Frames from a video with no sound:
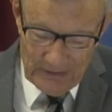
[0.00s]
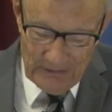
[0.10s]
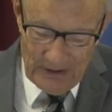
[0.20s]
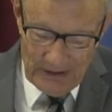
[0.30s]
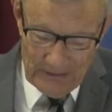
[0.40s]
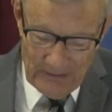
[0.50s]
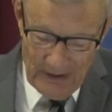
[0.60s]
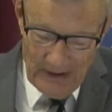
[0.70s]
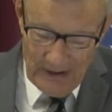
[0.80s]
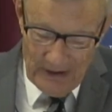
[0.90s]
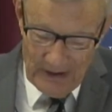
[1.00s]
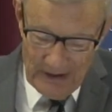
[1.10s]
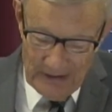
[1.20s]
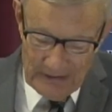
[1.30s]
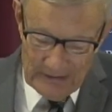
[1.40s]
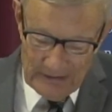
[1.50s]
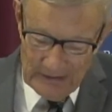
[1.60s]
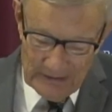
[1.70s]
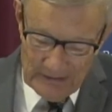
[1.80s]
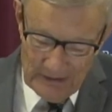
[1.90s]
so on.
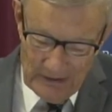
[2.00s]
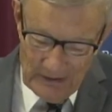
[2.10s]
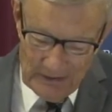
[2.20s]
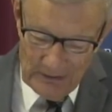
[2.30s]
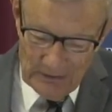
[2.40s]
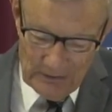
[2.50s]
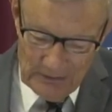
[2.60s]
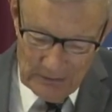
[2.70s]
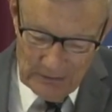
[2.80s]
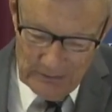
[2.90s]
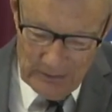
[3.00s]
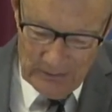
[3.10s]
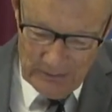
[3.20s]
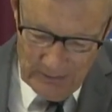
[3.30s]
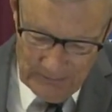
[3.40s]
And uh, you, you, you,